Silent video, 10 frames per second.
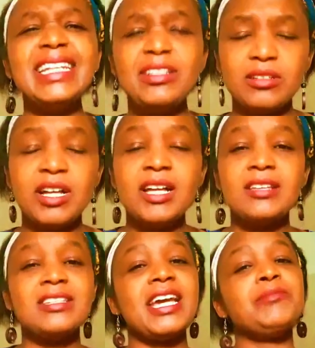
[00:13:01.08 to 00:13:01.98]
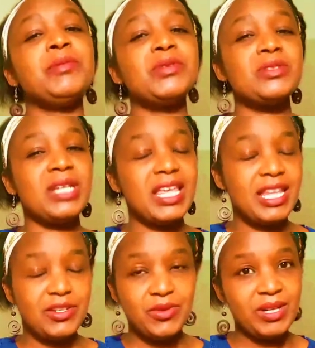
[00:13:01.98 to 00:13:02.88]
legal to get people
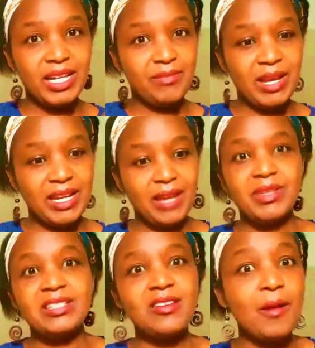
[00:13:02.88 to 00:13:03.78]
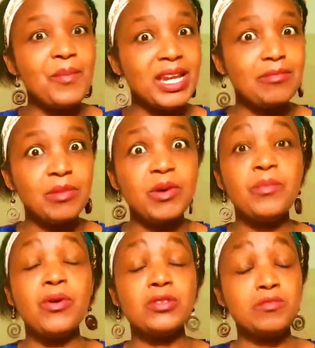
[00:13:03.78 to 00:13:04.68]
together during a pandemic. So many
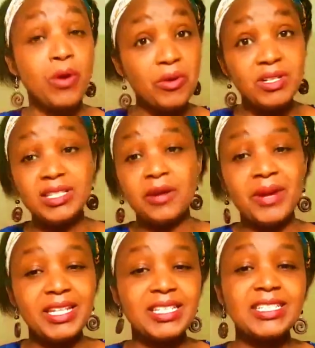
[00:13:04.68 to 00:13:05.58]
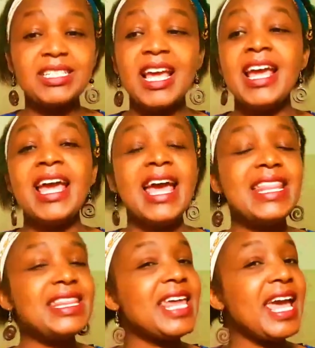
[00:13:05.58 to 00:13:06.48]
people postponed their weddings
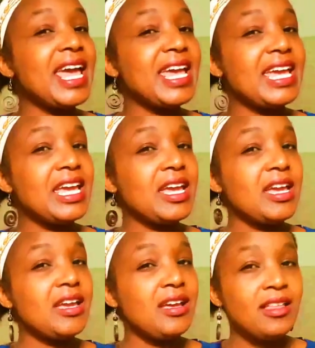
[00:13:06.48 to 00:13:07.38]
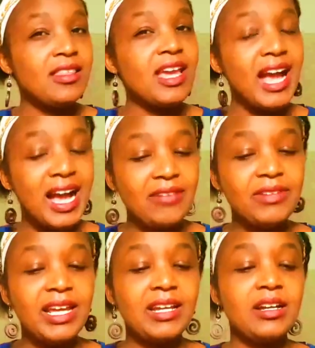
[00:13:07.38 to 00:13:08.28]
and they they
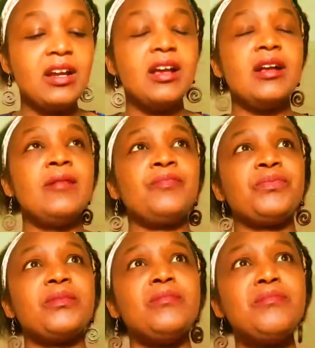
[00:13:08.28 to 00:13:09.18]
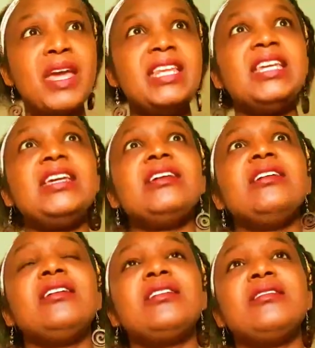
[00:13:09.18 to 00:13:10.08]
have like
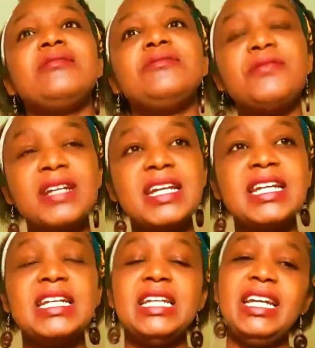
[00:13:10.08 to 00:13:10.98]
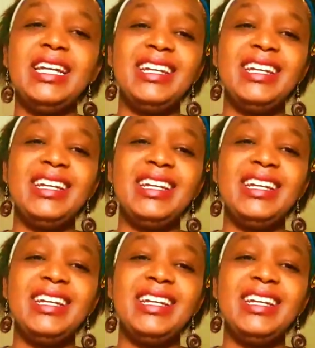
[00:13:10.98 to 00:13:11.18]
many free